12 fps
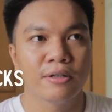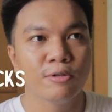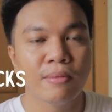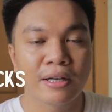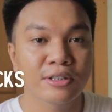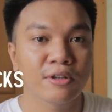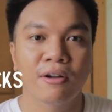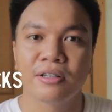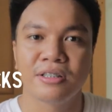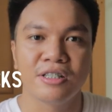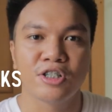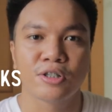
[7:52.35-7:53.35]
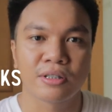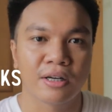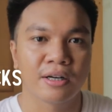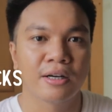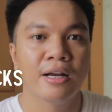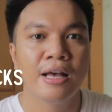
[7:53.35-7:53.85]
yung mga strongest issues
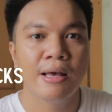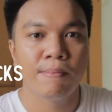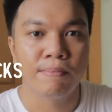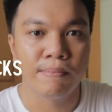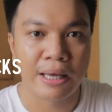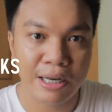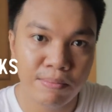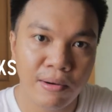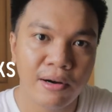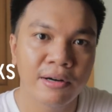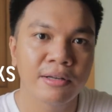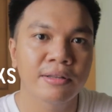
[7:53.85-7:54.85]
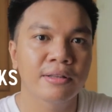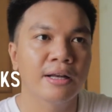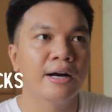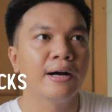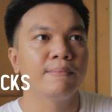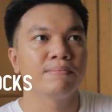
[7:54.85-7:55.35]
are Medimart,
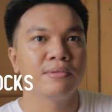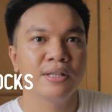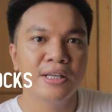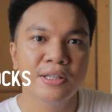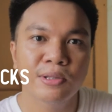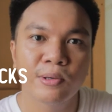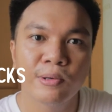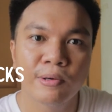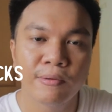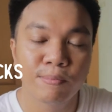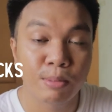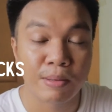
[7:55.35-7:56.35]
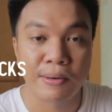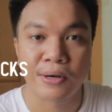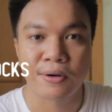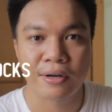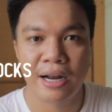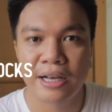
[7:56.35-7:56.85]
Dito, Premier
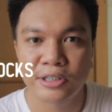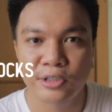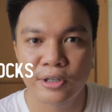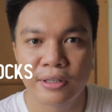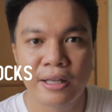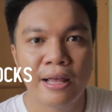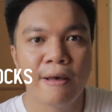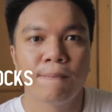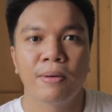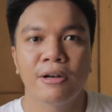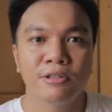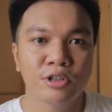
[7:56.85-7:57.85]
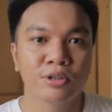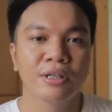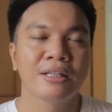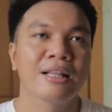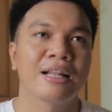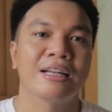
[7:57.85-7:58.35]
Horizon. Pero
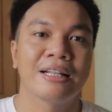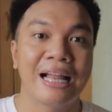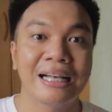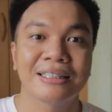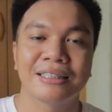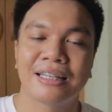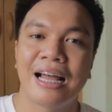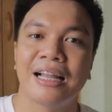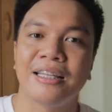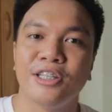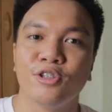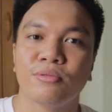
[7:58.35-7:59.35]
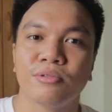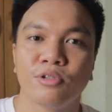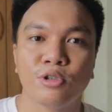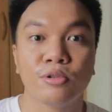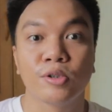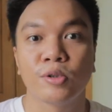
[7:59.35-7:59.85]
during that last rally nung June